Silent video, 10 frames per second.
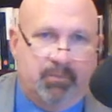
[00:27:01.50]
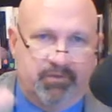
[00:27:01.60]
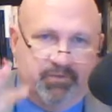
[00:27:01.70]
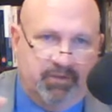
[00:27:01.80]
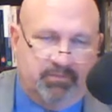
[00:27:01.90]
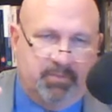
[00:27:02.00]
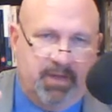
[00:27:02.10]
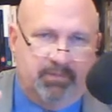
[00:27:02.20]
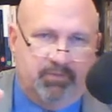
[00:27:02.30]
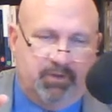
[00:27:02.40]
the 6
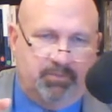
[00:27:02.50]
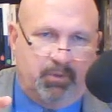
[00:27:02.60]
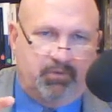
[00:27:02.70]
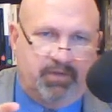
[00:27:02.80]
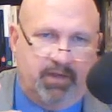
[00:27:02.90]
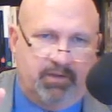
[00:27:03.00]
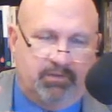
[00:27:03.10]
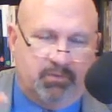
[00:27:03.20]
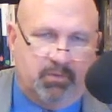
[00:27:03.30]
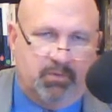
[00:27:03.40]
main for each personality
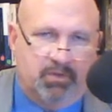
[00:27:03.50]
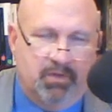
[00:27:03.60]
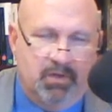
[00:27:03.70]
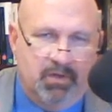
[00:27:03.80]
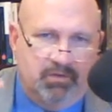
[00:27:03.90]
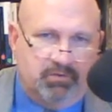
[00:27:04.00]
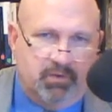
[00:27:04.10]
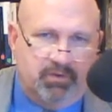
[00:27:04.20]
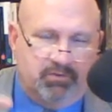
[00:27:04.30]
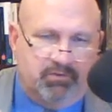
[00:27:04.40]
disorder. So
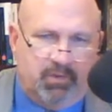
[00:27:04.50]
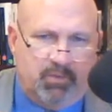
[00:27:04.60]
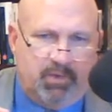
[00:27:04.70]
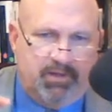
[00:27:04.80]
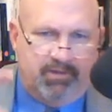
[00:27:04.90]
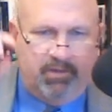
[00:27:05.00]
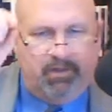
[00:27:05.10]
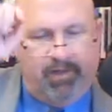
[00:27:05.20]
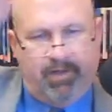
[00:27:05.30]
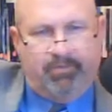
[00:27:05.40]
these are sub-criteria
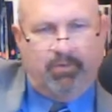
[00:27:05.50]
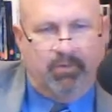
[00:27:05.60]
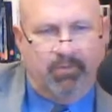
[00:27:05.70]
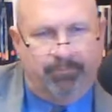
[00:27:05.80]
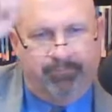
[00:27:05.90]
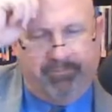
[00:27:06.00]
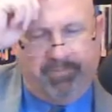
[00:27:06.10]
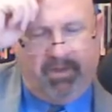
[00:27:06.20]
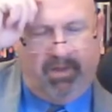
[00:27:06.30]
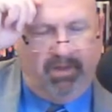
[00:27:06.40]
now for
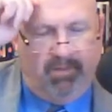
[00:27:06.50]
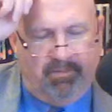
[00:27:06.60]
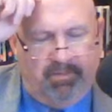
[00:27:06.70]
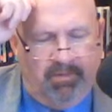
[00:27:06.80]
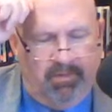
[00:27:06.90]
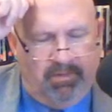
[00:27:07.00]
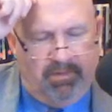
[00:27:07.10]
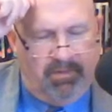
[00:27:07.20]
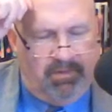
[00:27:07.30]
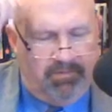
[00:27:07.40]
uh,
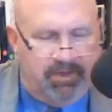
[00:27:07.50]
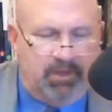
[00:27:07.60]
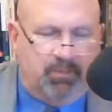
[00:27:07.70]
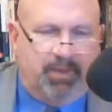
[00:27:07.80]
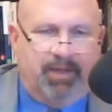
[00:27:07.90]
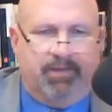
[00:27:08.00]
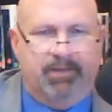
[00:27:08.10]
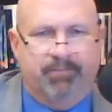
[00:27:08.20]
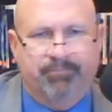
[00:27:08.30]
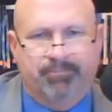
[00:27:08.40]
psychopathy,
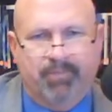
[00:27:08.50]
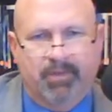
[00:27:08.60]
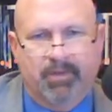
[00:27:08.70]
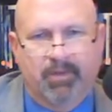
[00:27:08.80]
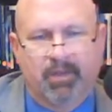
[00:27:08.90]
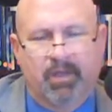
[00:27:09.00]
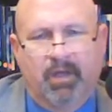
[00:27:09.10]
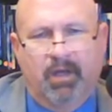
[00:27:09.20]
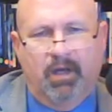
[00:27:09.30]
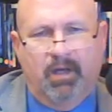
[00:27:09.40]

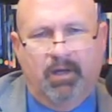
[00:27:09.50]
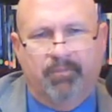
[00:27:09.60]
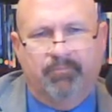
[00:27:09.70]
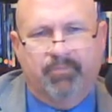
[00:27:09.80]
um,